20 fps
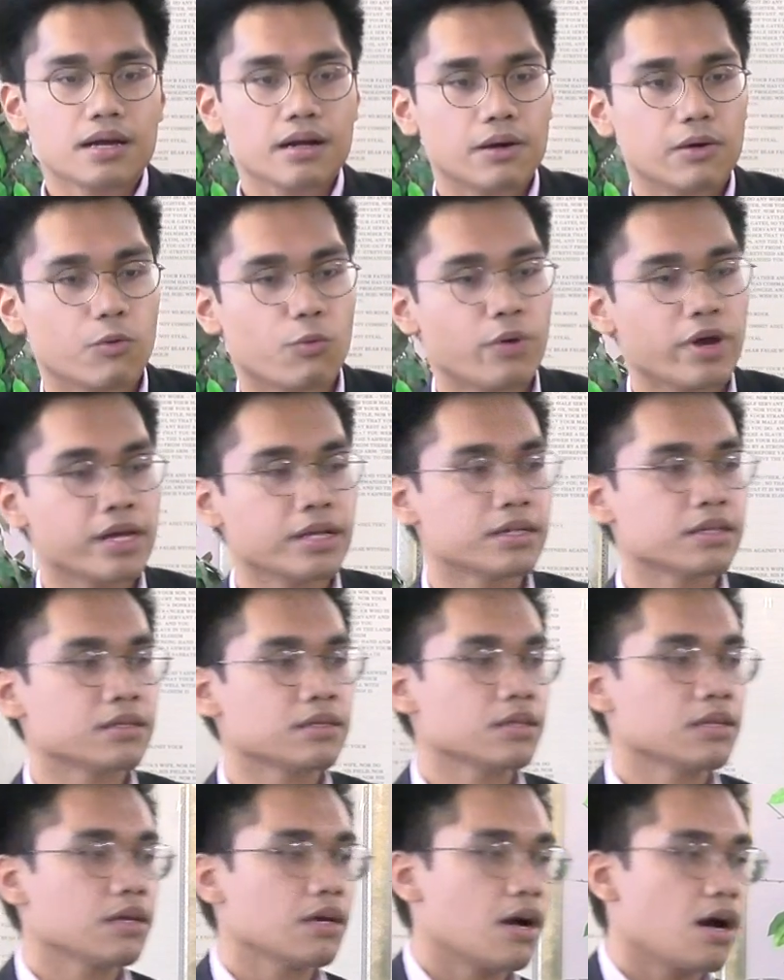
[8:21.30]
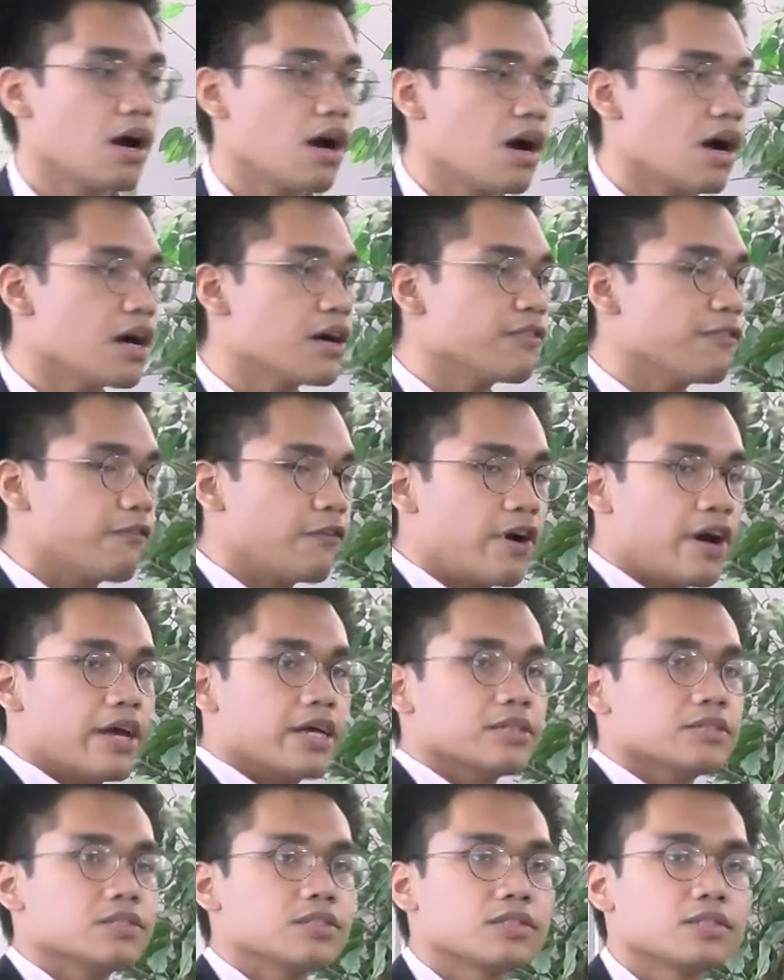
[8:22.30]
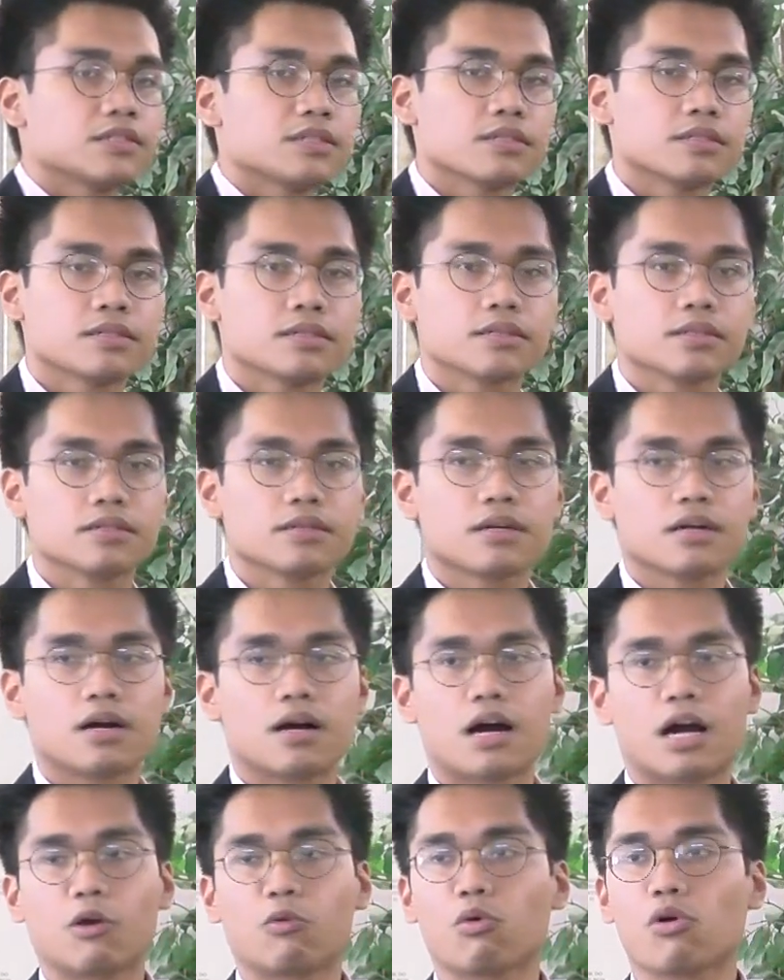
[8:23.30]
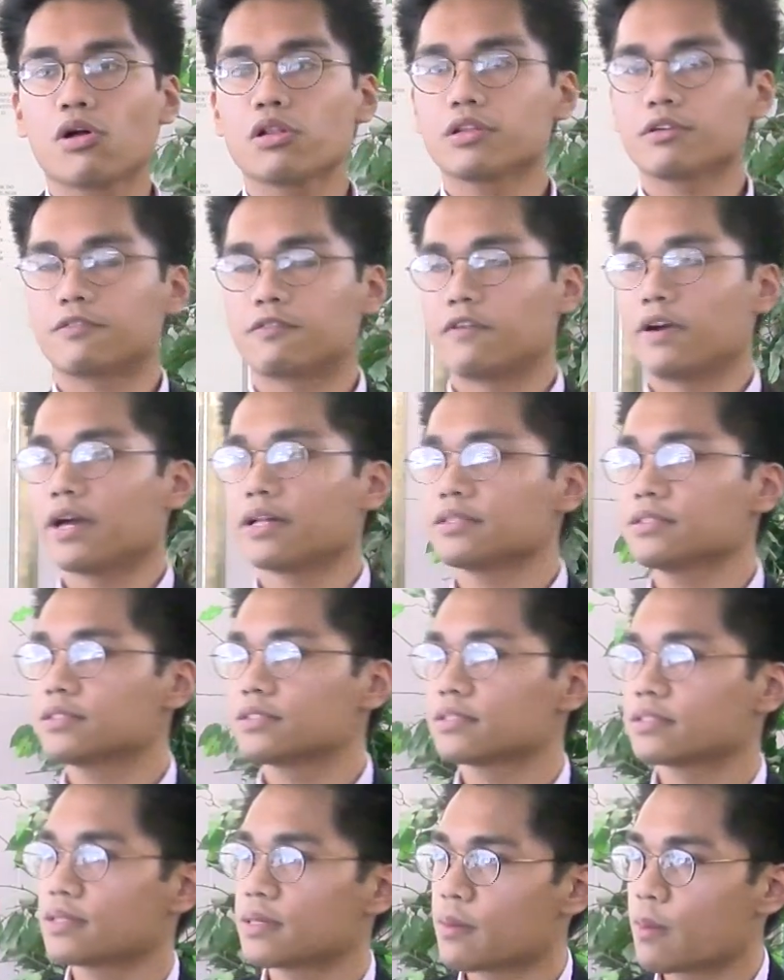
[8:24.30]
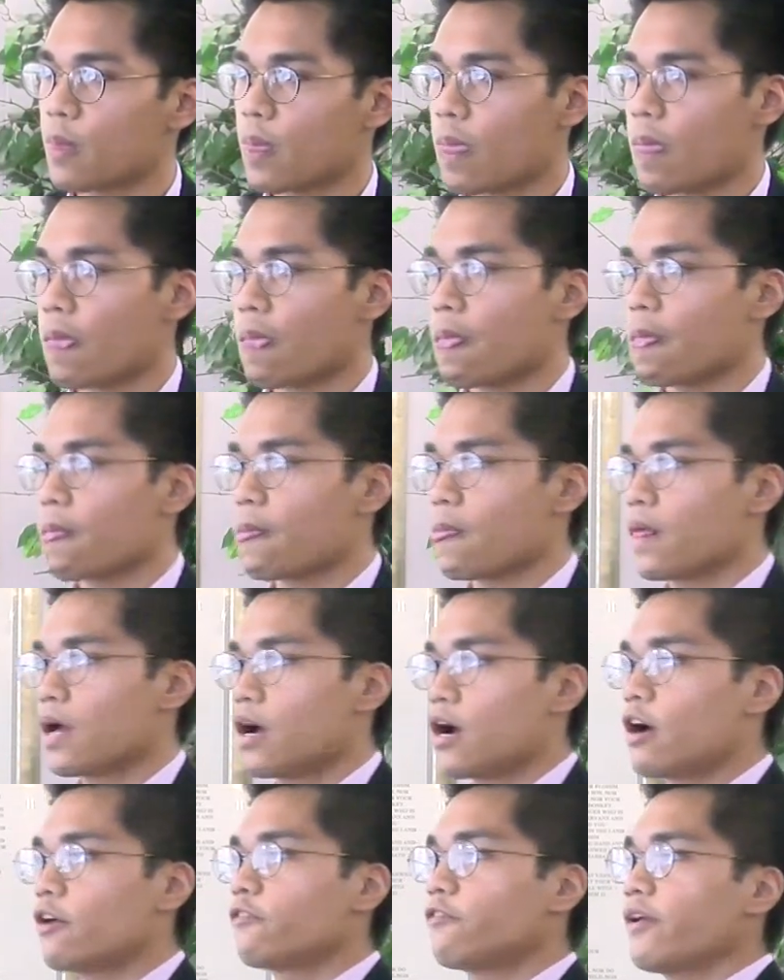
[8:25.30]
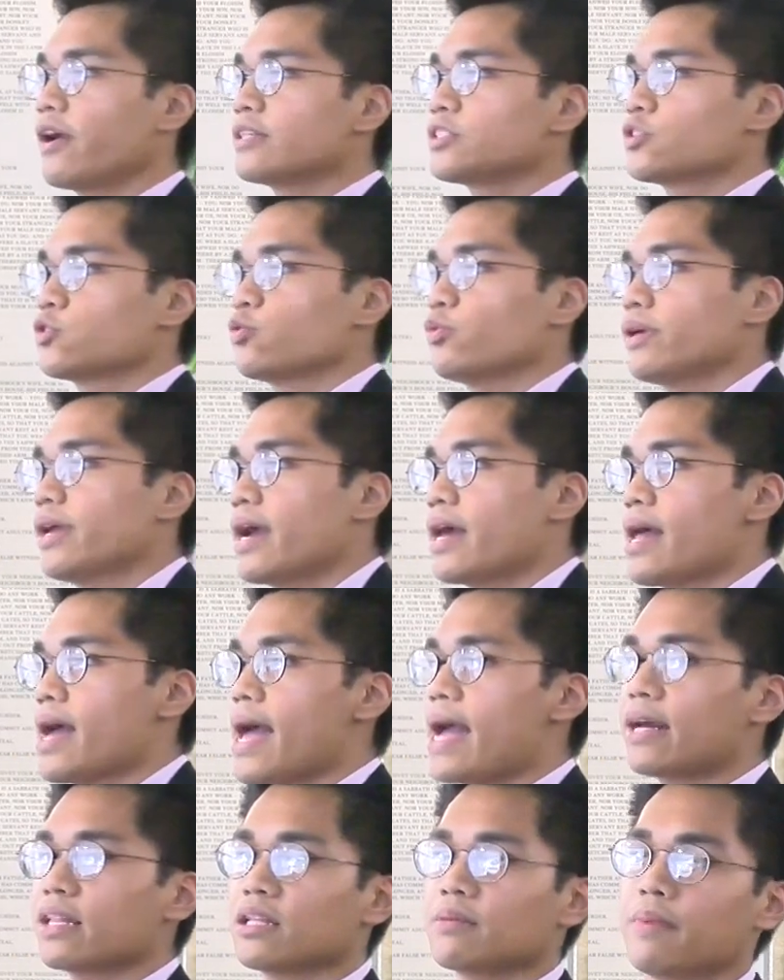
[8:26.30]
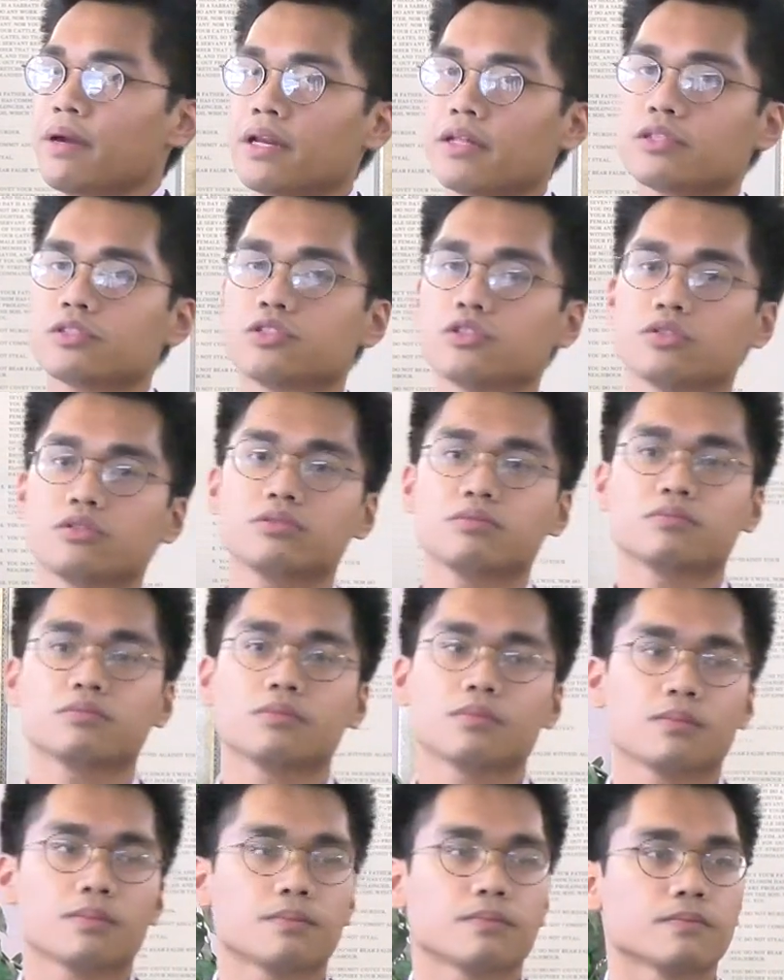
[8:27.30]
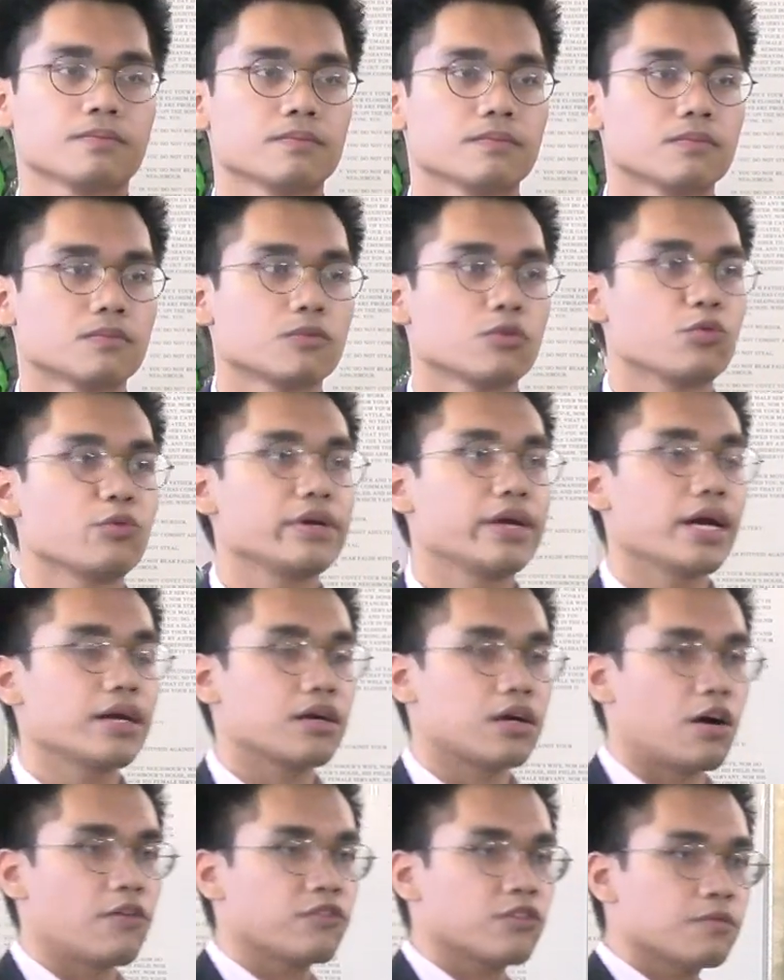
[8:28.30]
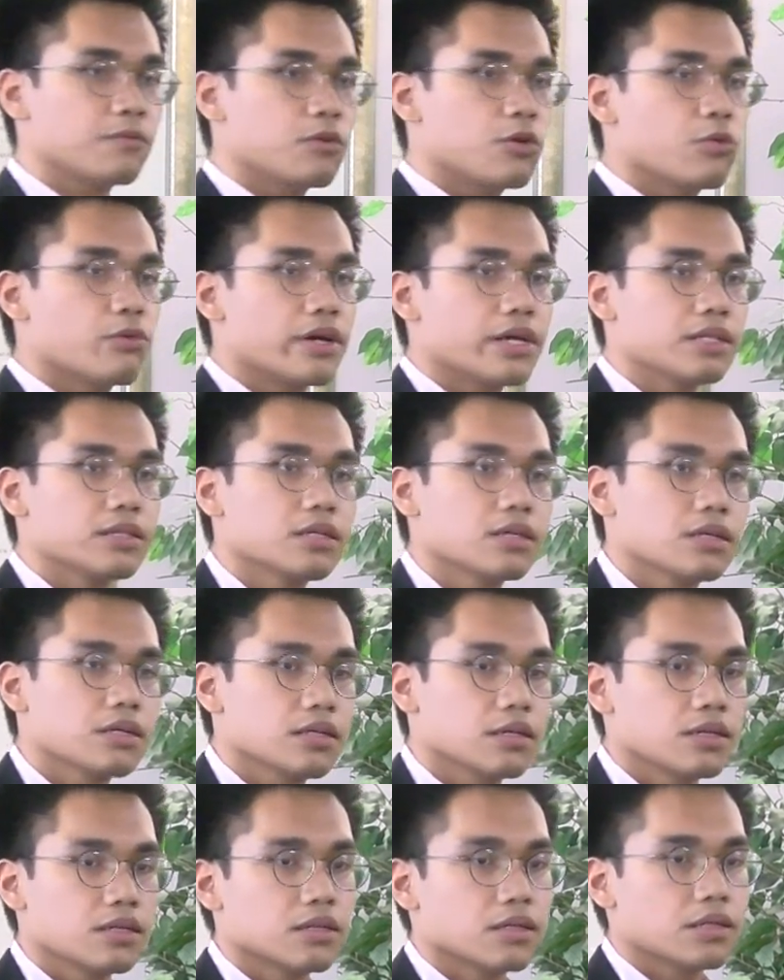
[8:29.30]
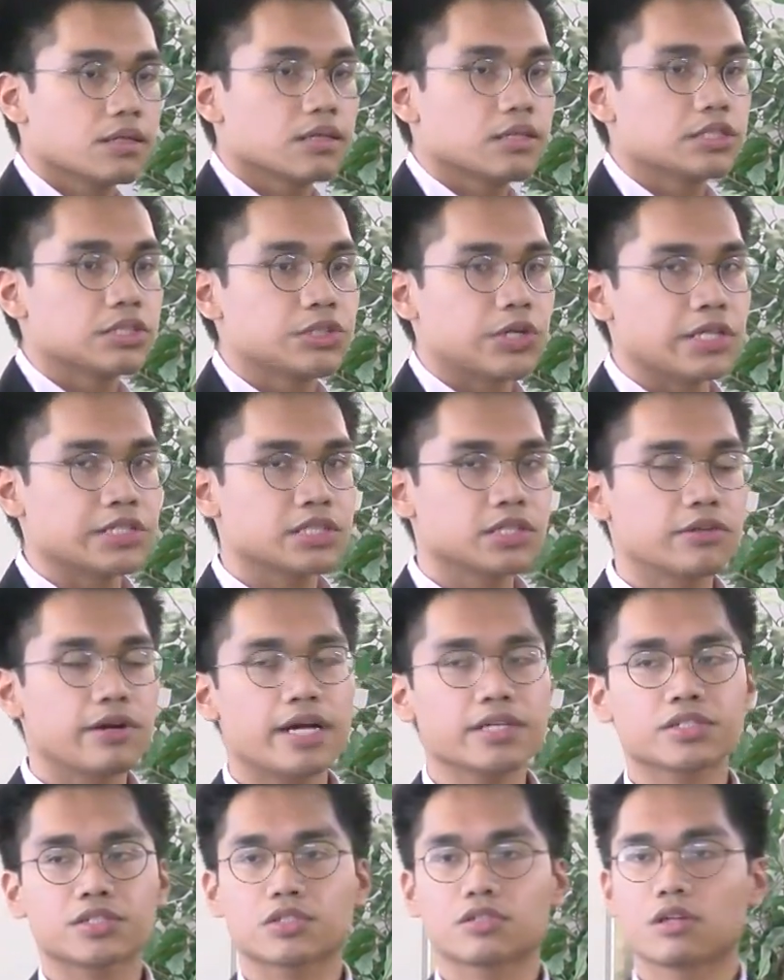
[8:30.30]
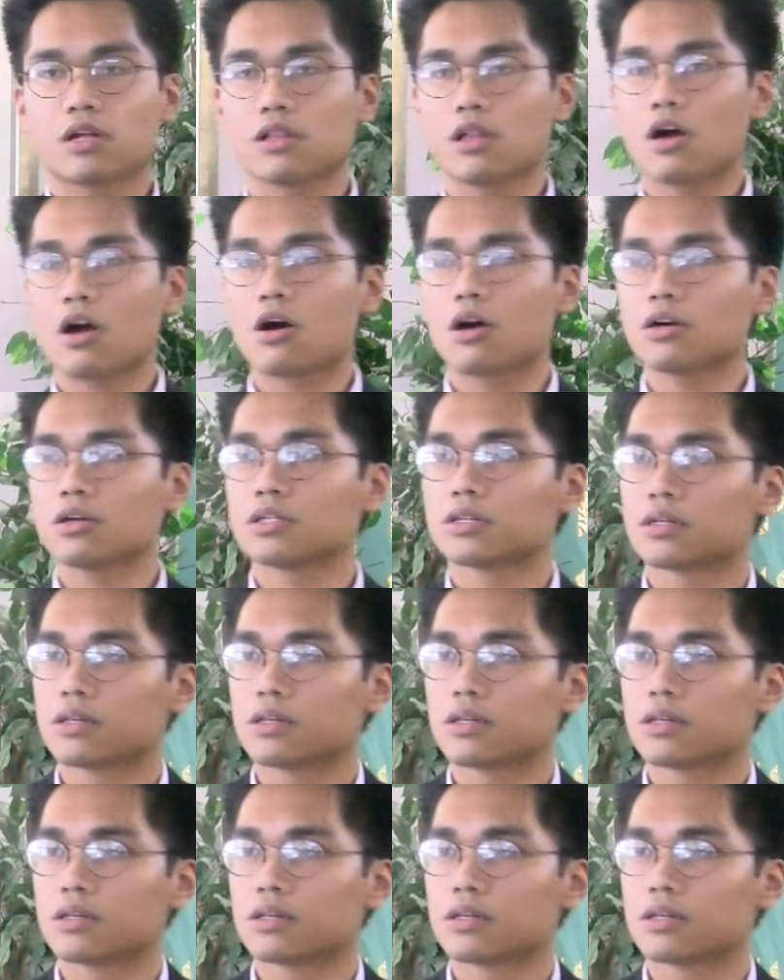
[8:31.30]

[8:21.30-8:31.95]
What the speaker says: When our friends, our worldly friends, our friends who we get acclimated to, who we get comfortable with, transgress the law,